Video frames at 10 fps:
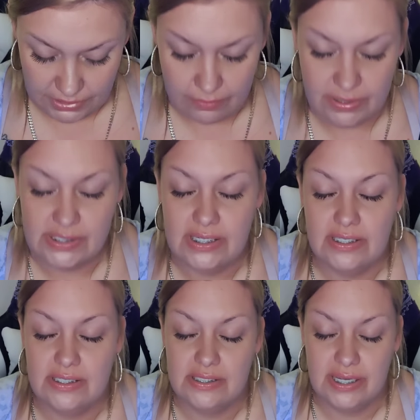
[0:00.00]
how do I
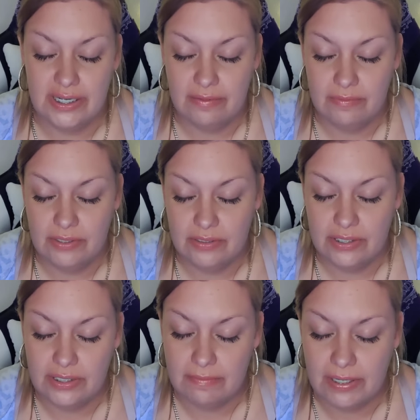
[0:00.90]
say this? Like when you
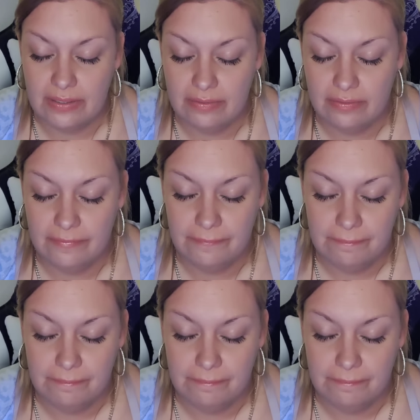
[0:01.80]
think about